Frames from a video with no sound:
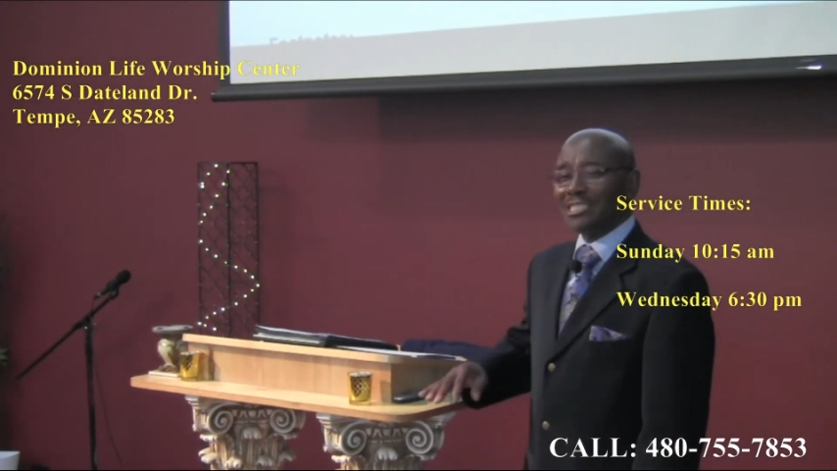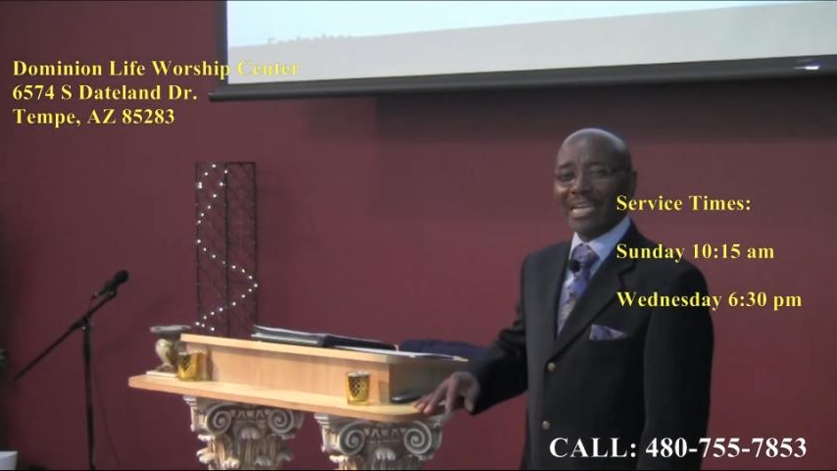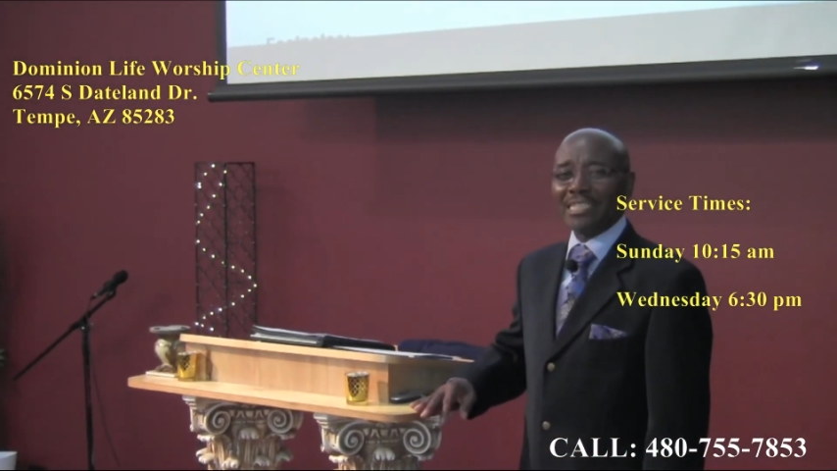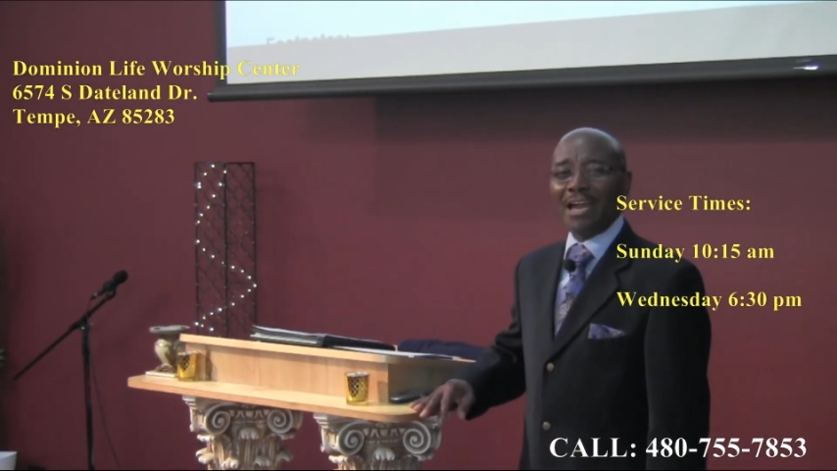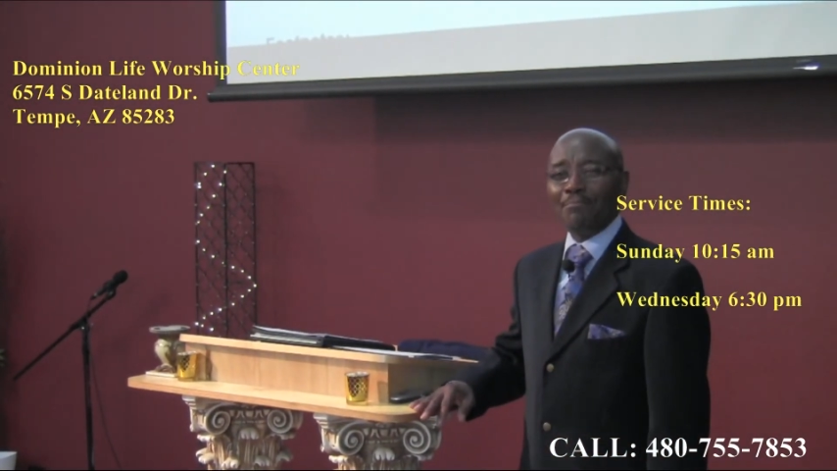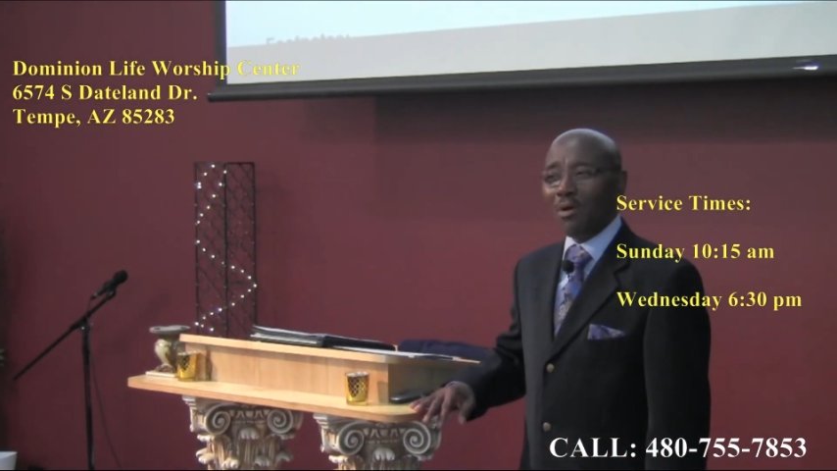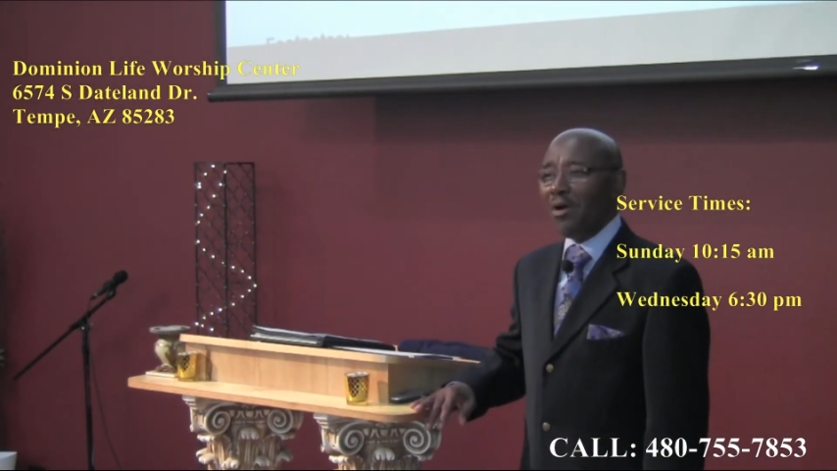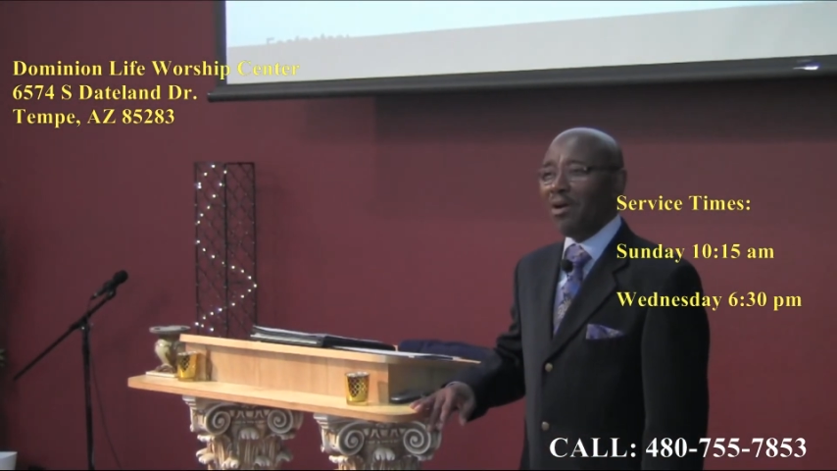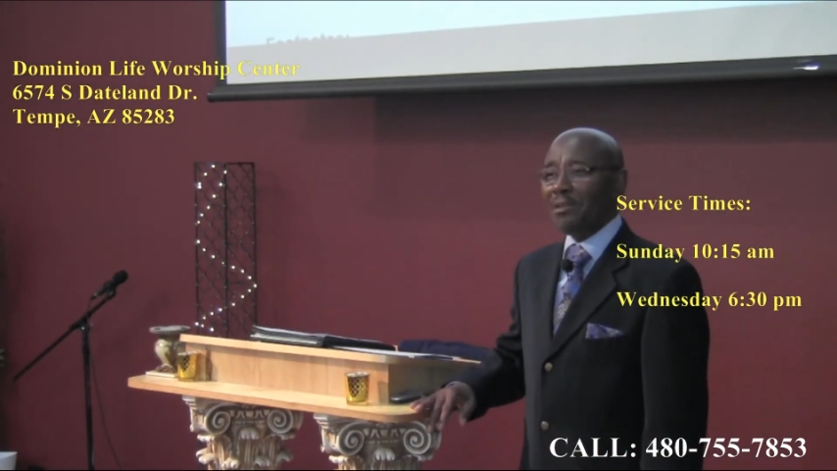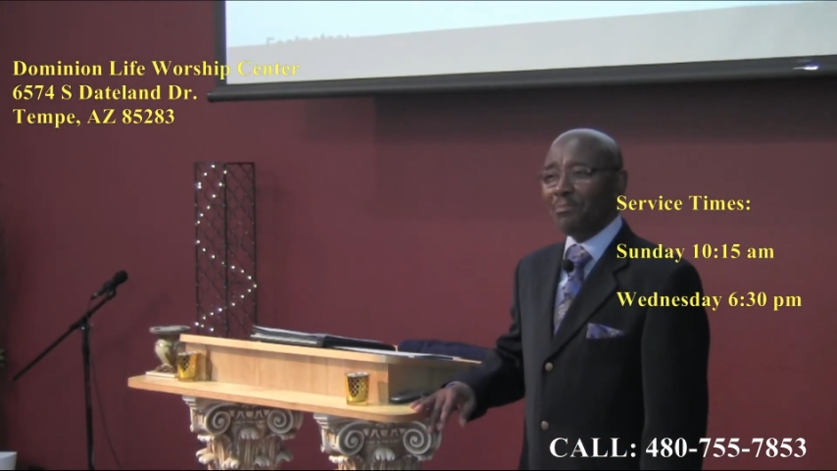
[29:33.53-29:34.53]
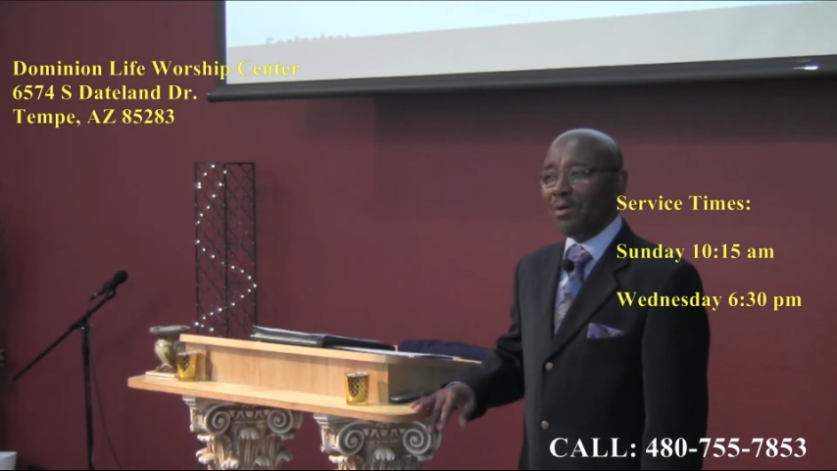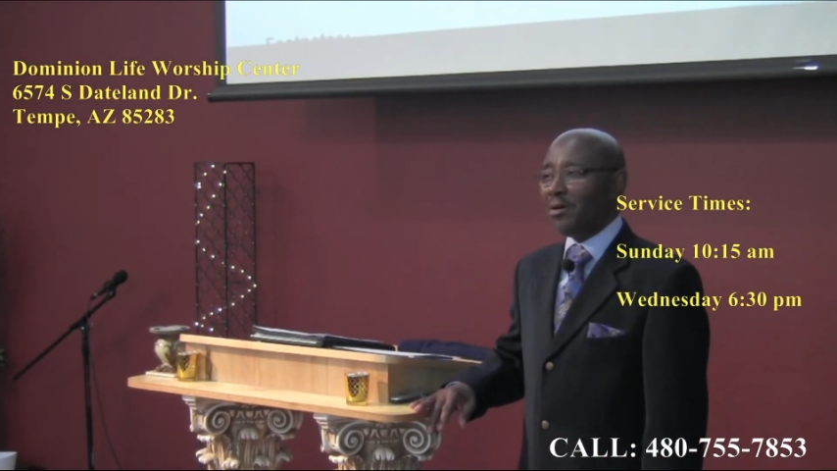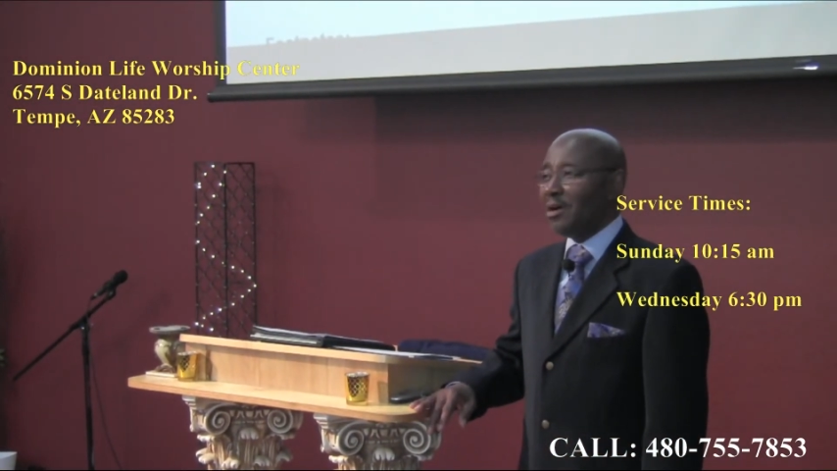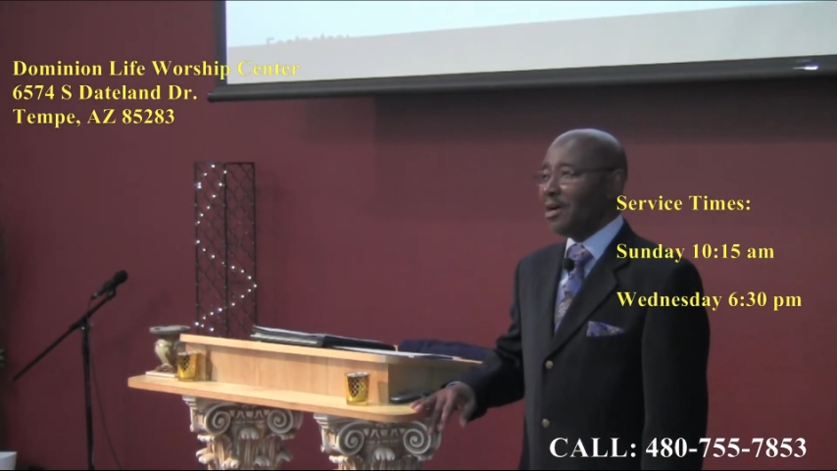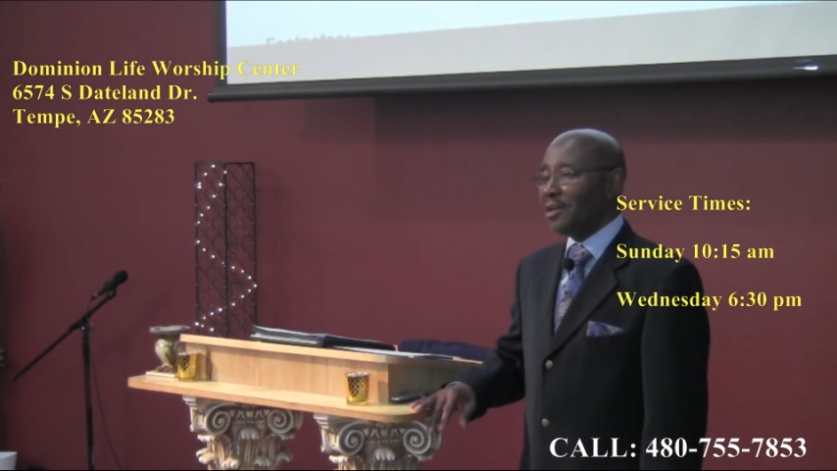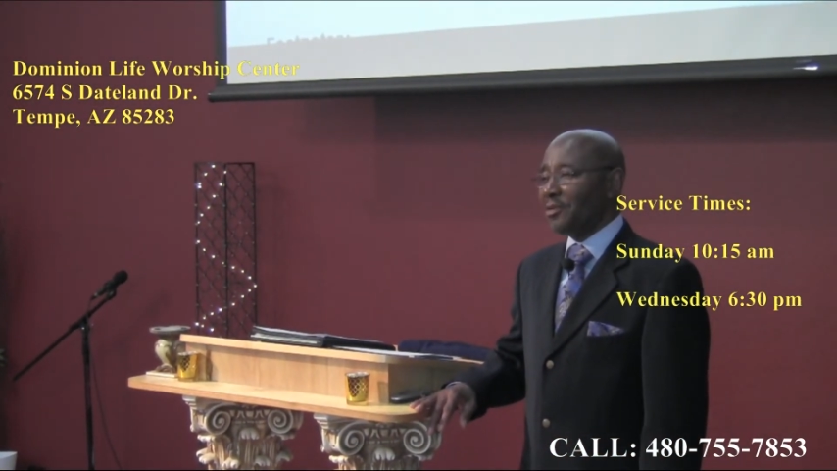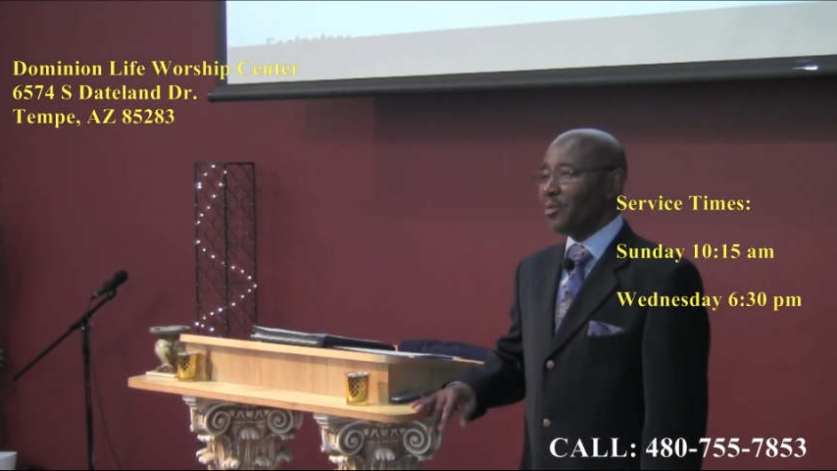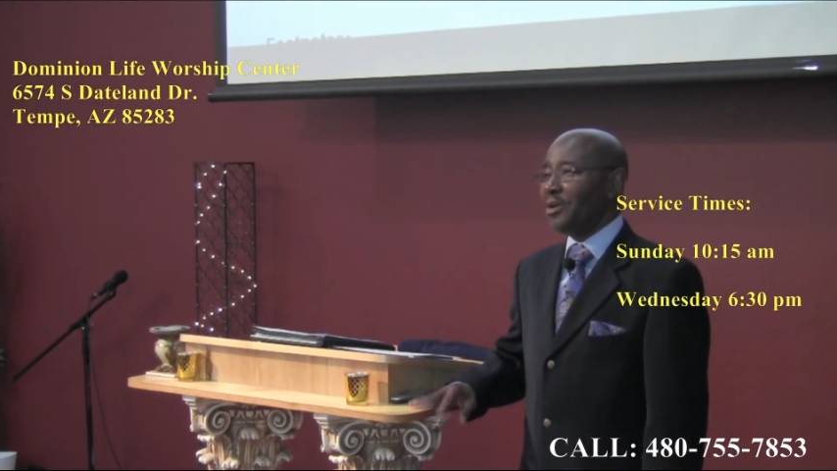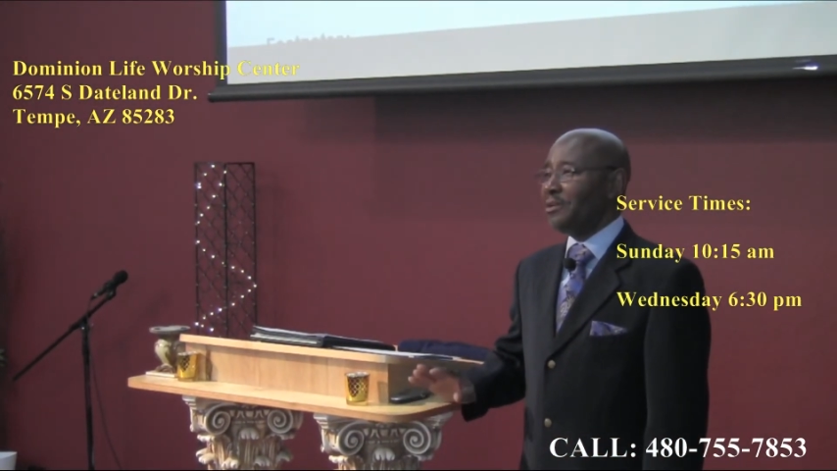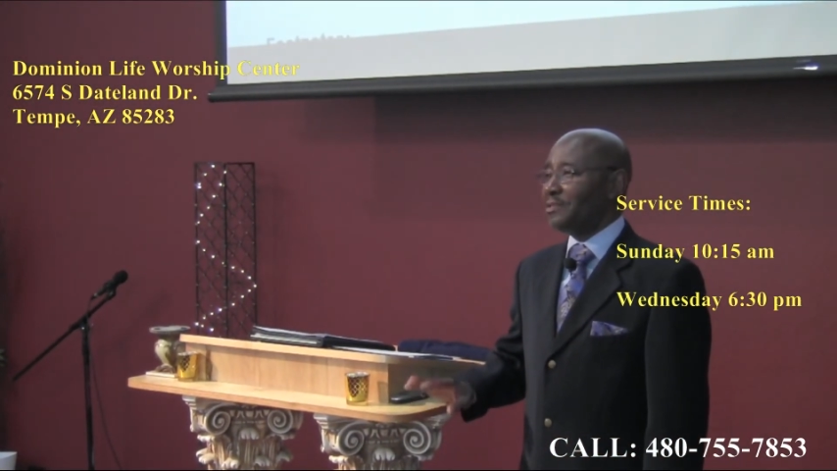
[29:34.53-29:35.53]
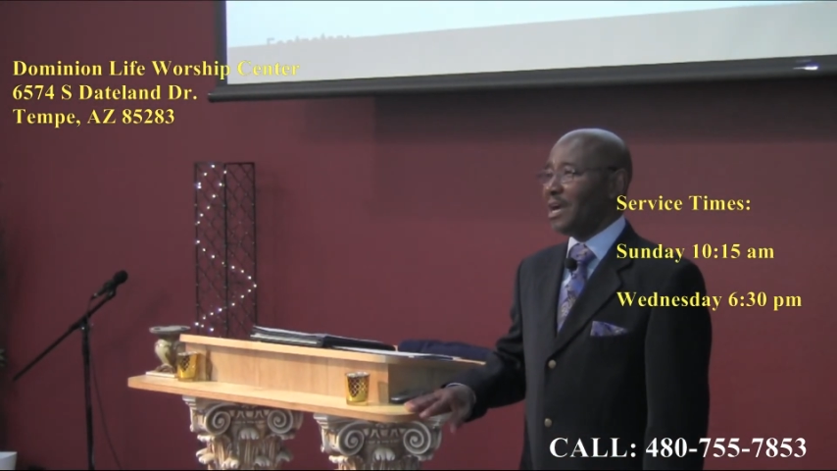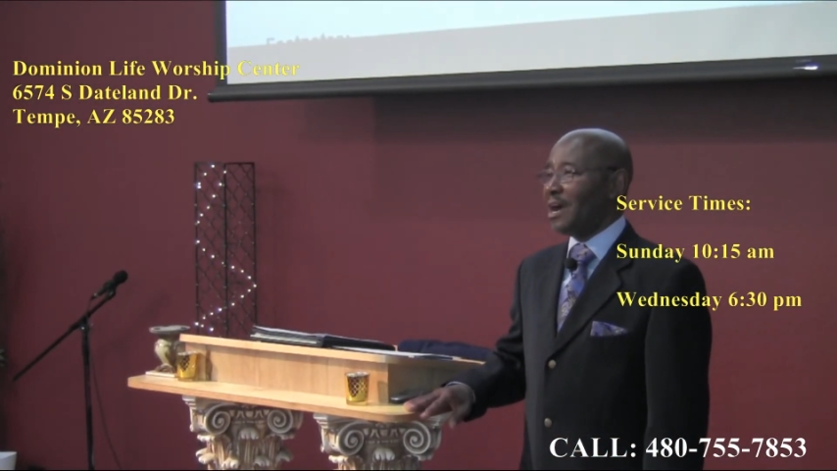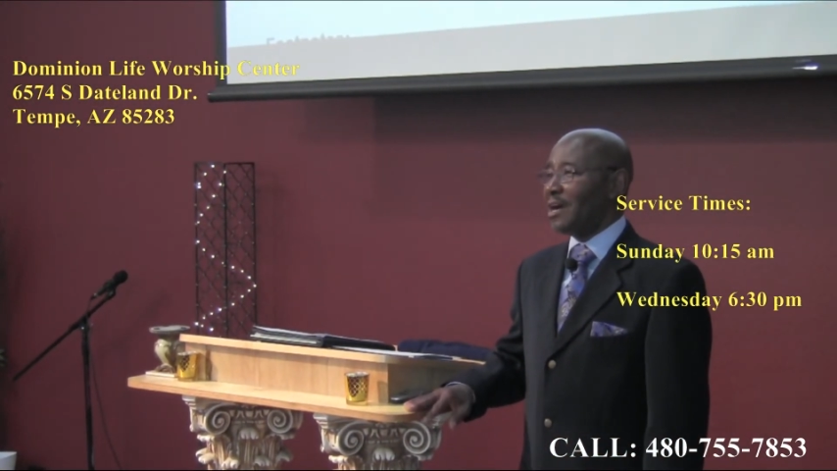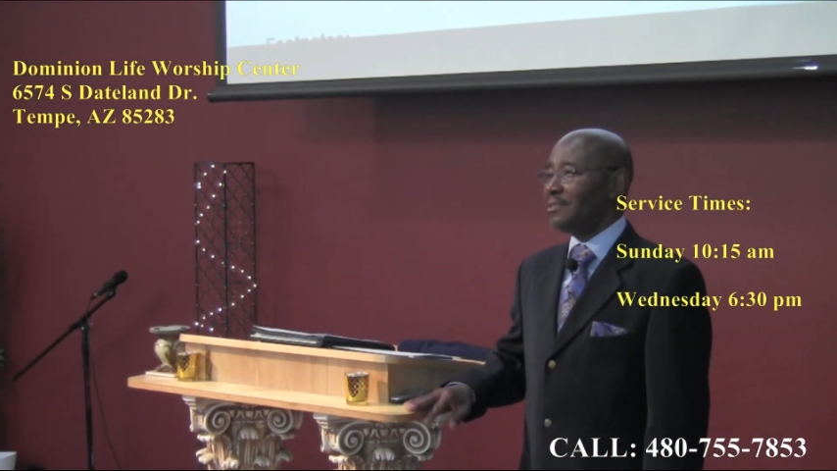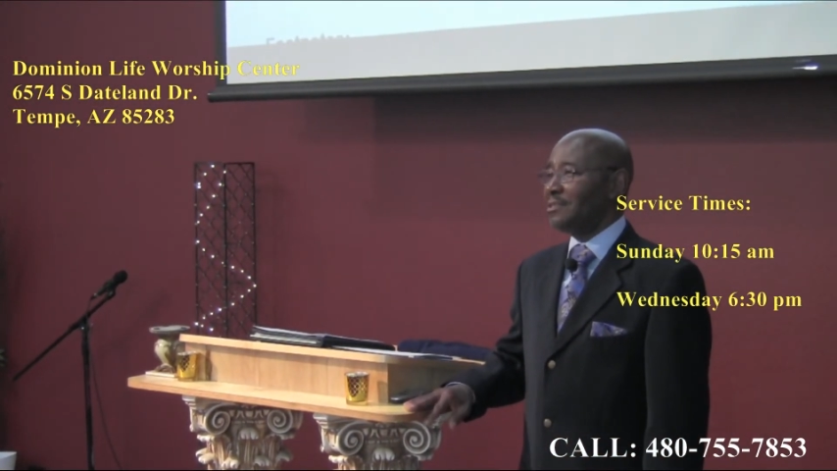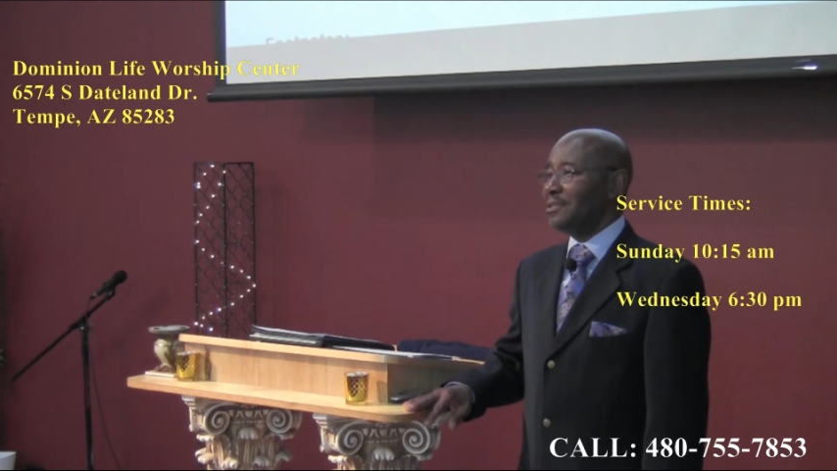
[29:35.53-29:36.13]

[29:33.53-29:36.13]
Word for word: got to have more and more of the word of God.